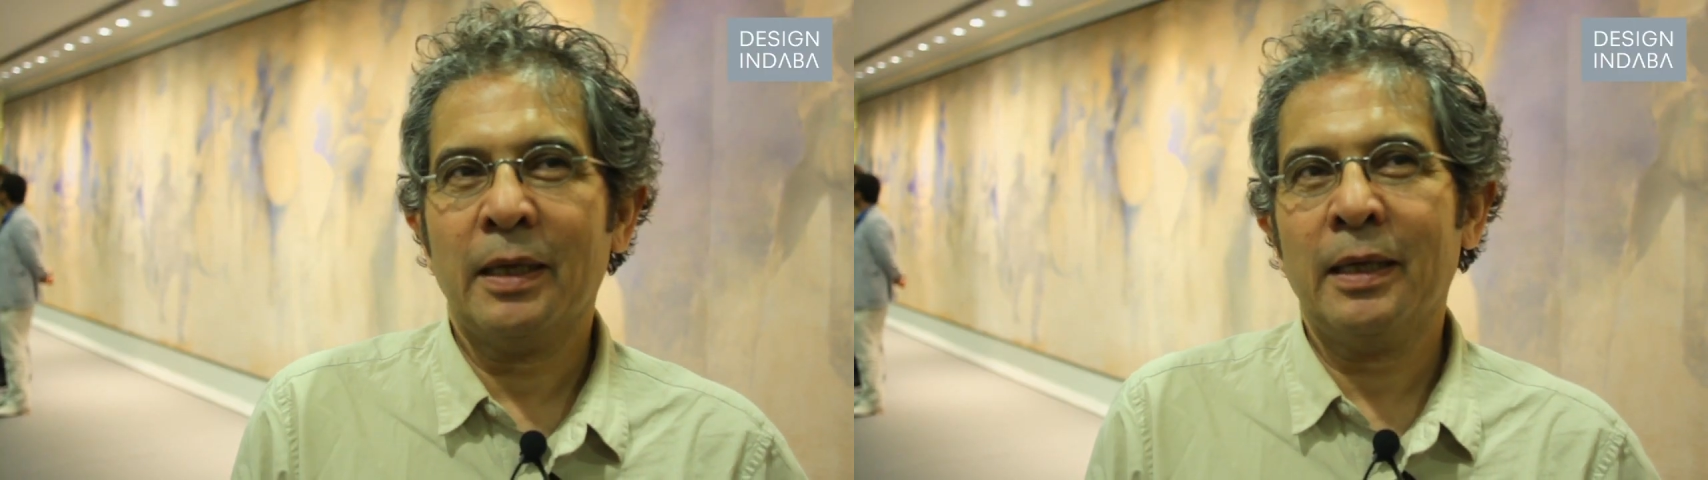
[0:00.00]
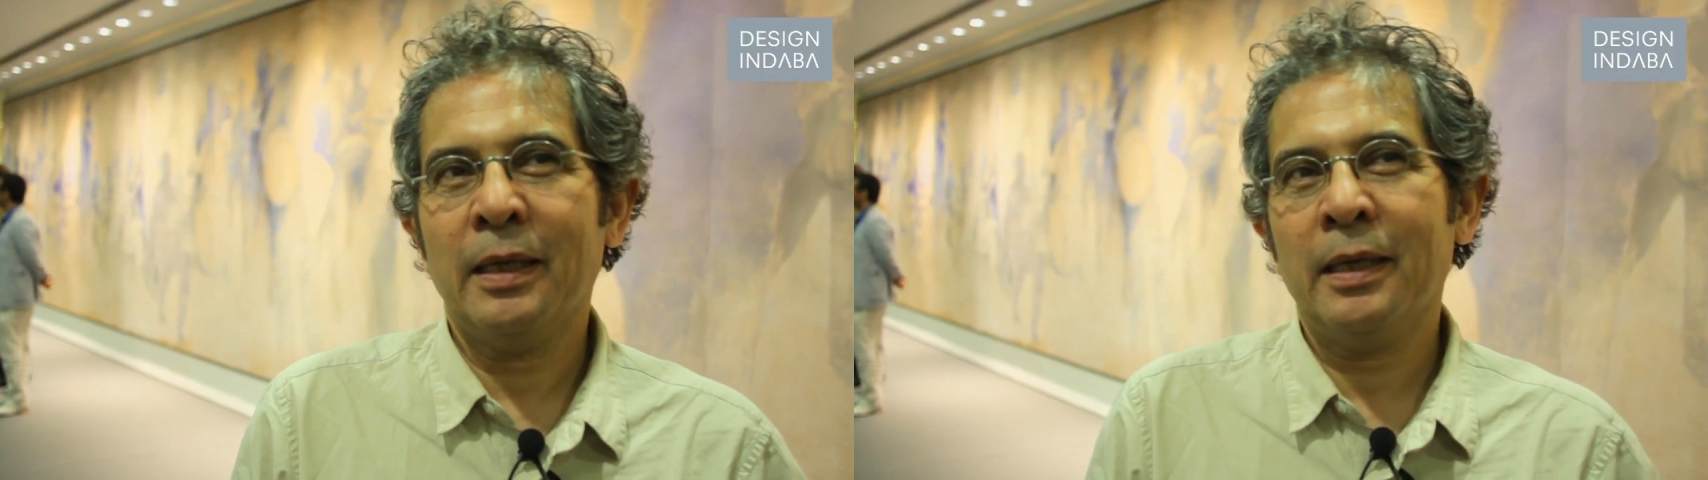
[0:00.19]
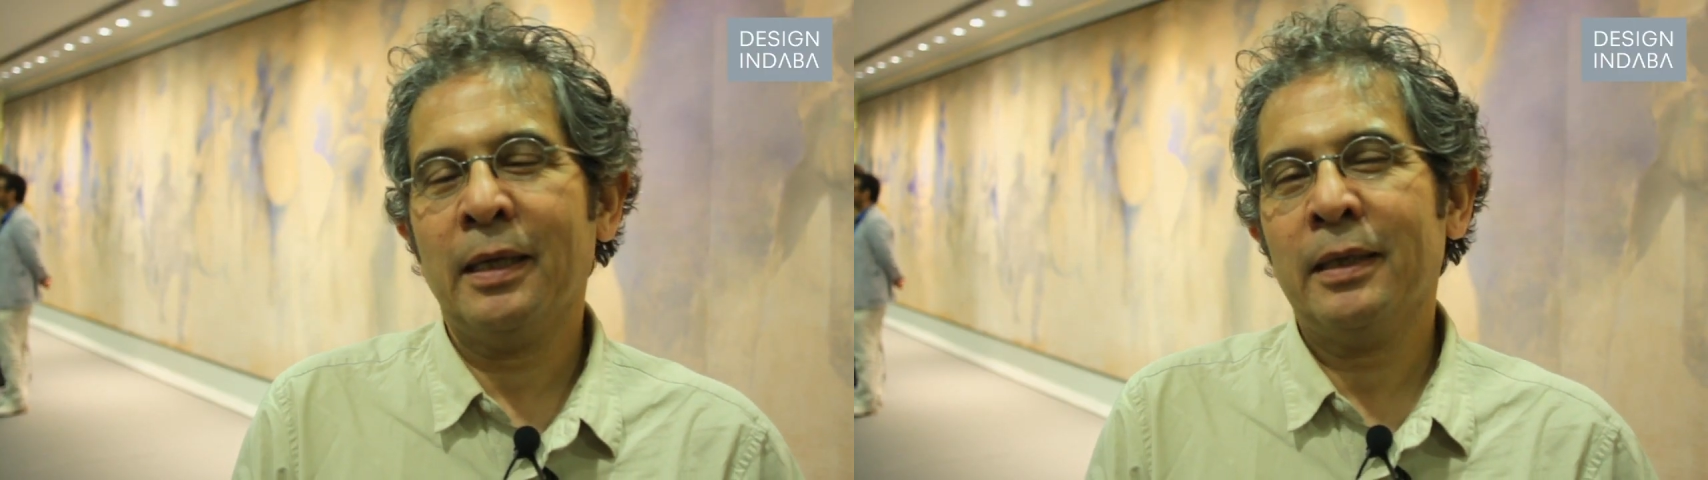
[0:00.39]

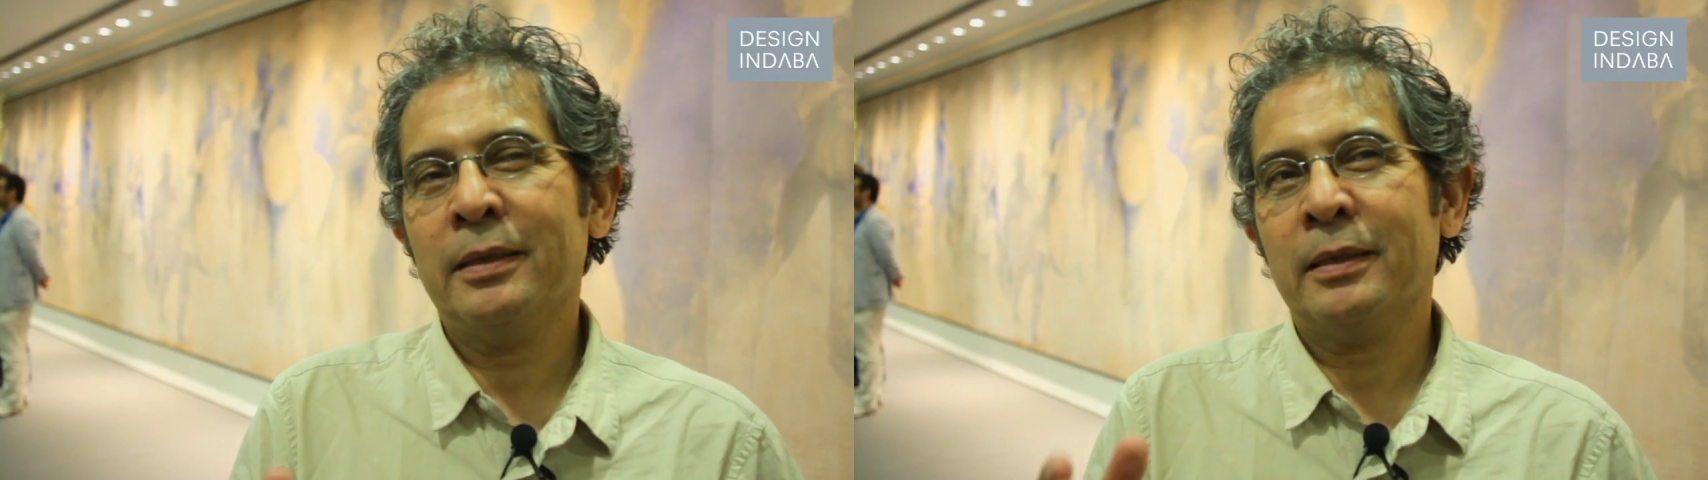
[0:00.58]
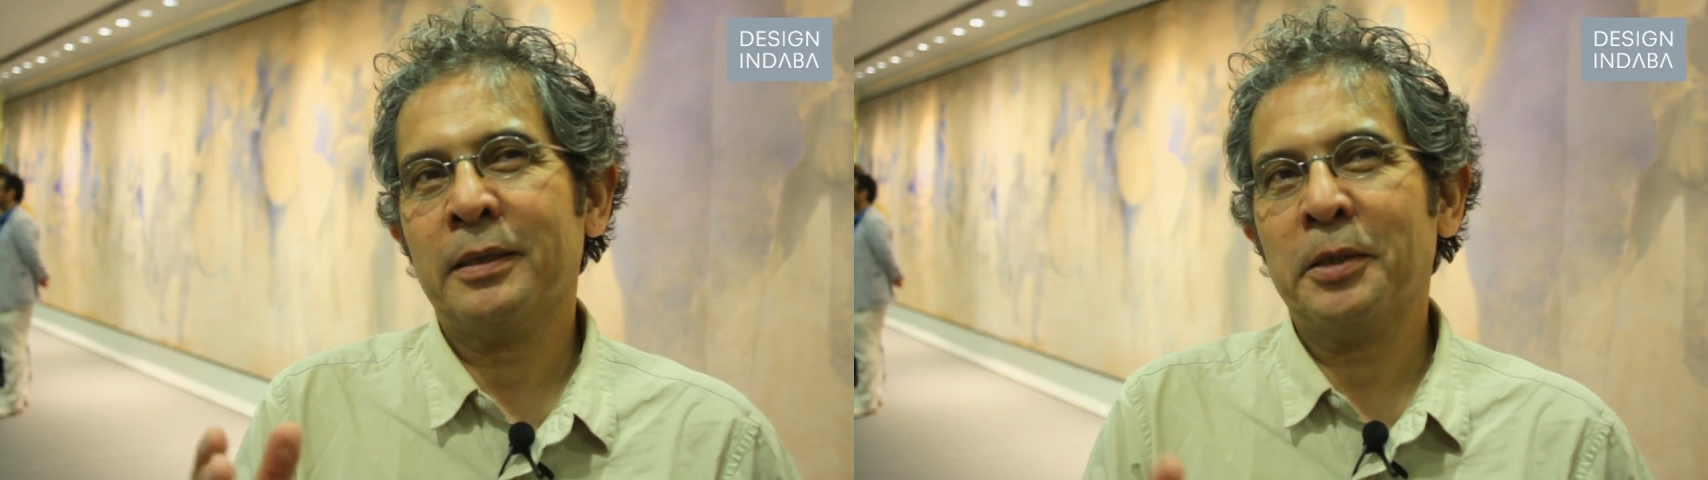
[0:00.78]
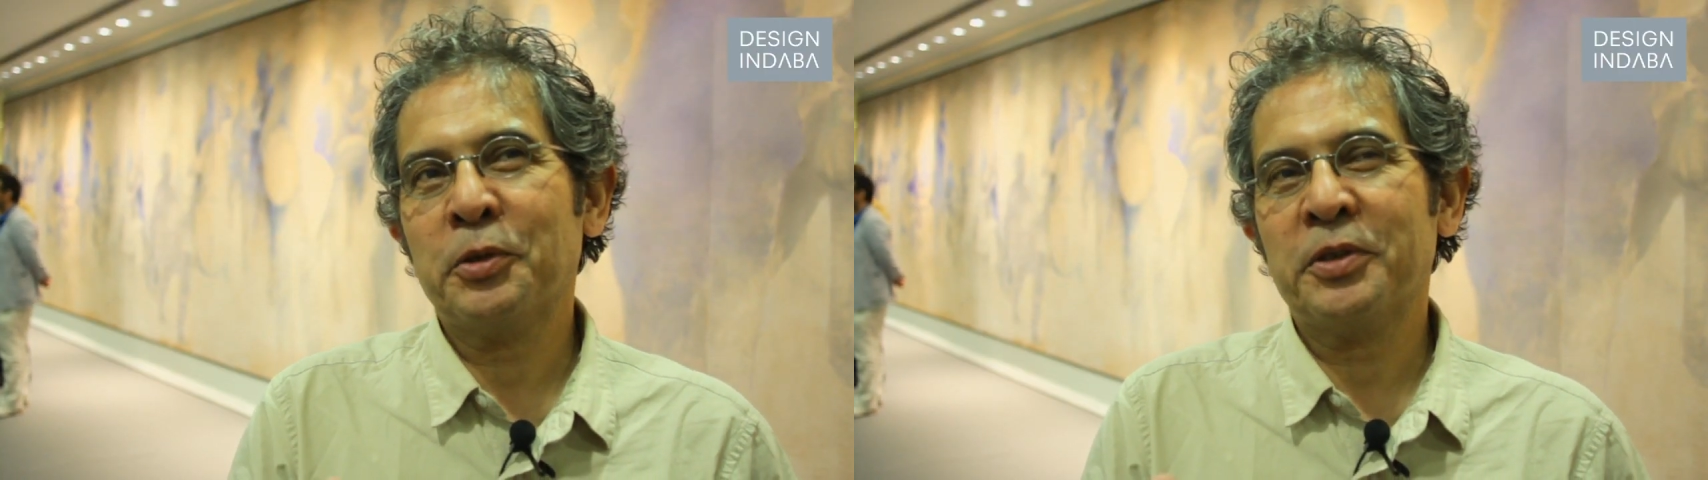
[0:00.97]
And
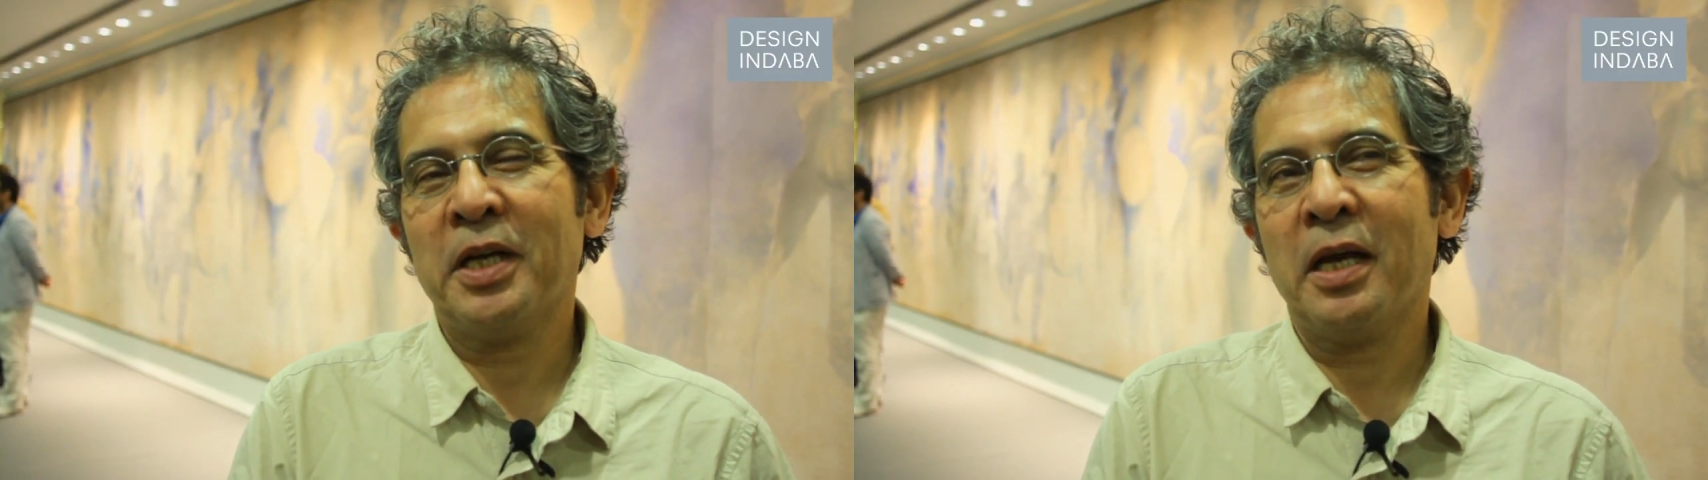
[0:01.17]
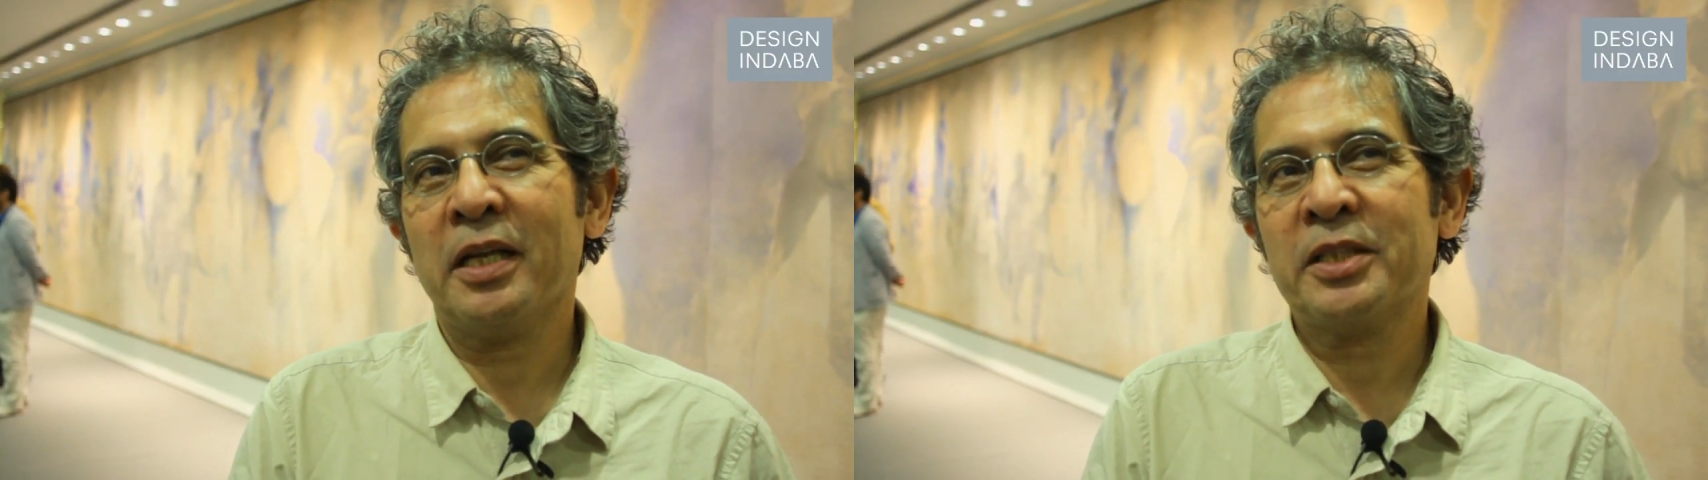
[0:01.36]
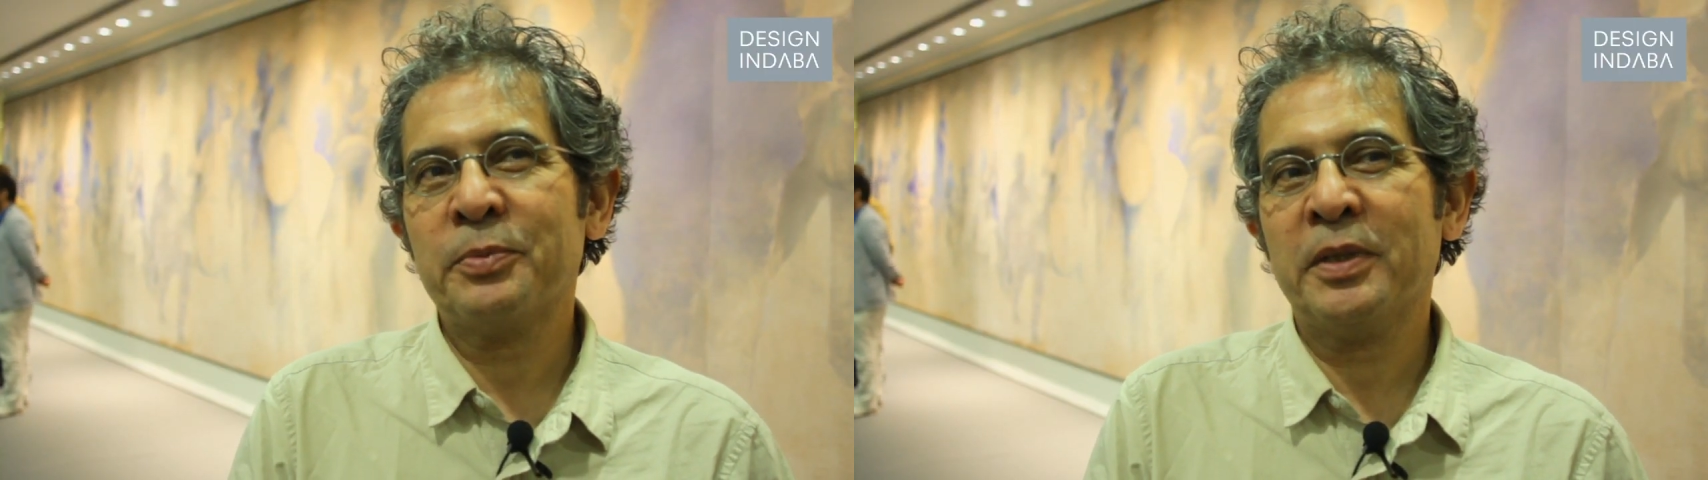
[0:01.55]
kill your
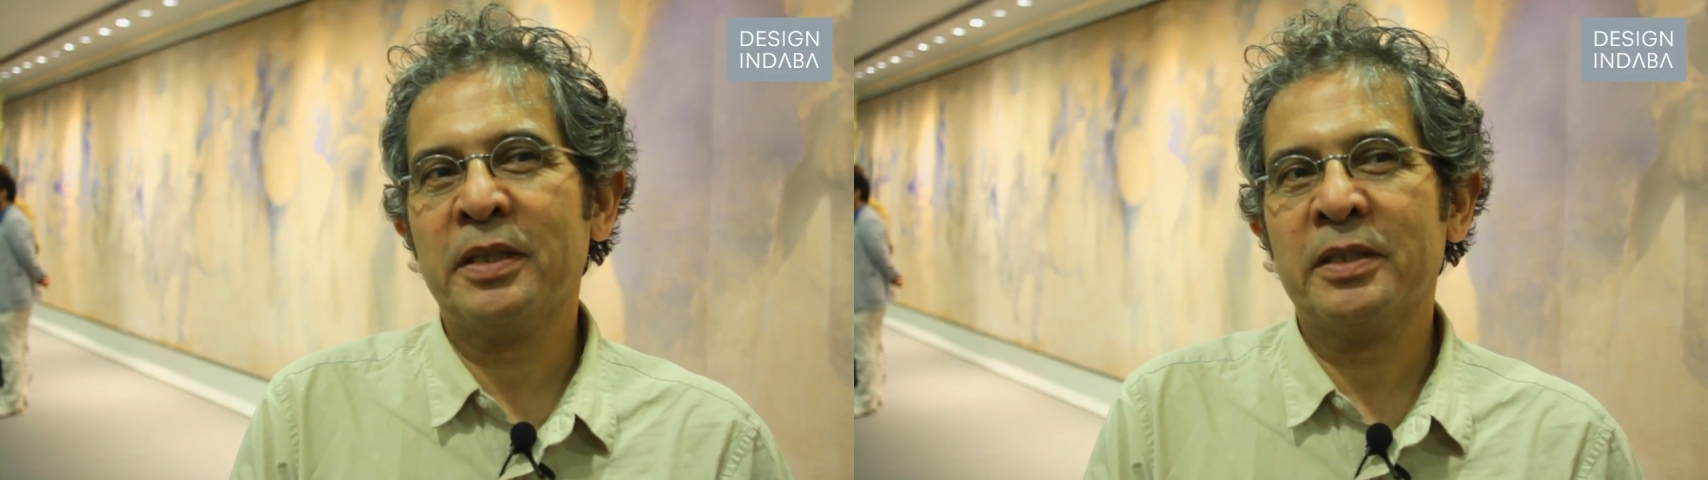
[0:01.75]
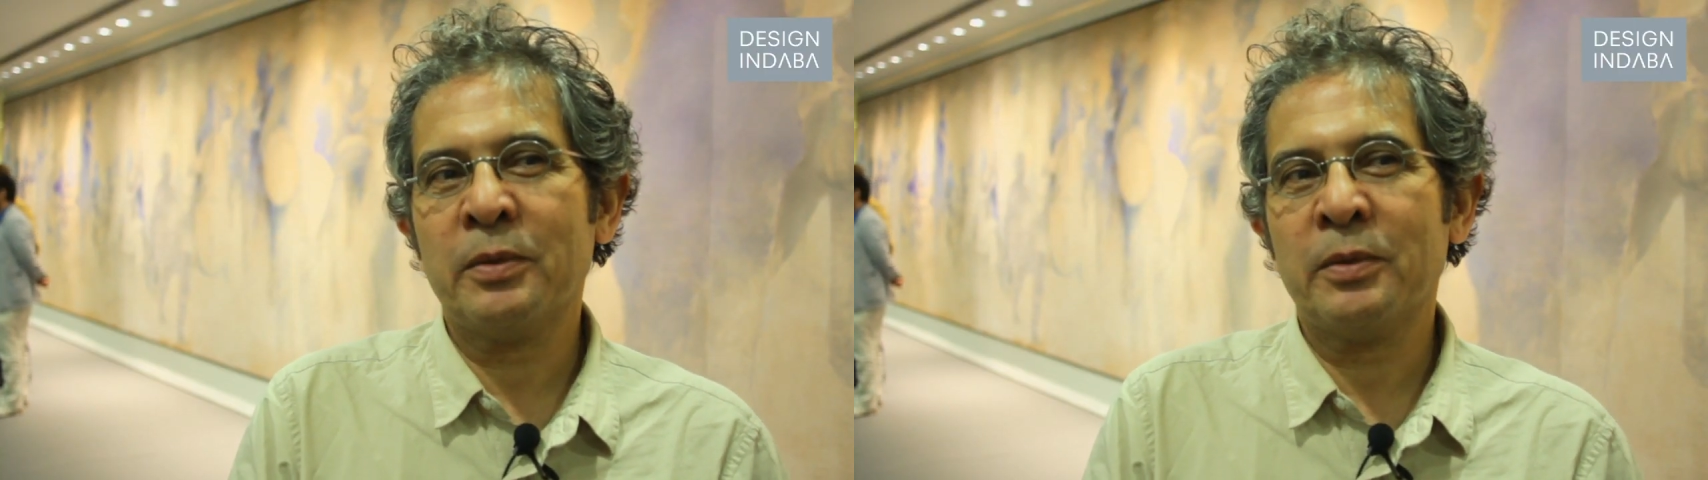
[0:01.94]
darlings means